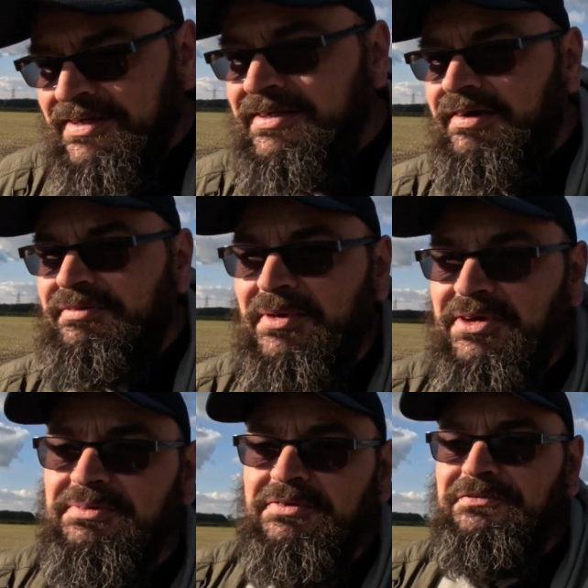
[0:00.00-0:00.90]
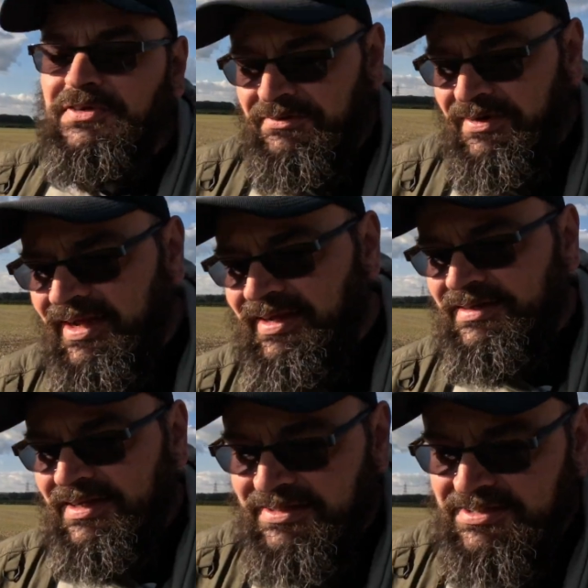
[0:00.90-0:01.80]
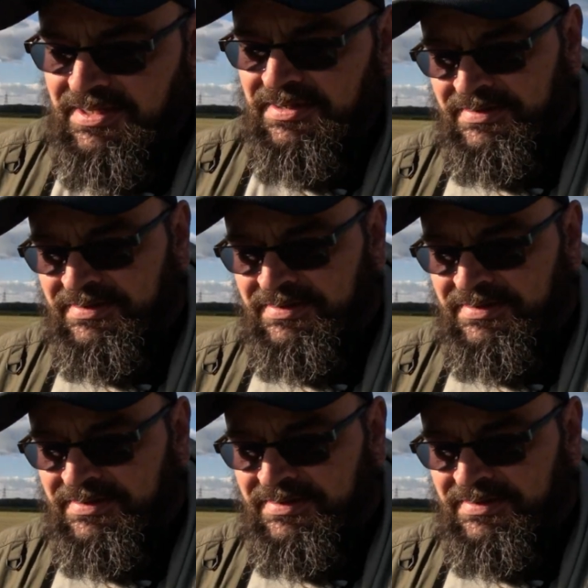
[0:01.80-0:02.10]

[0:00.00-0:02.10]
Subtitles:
Never mind, we'll figure it out in the end.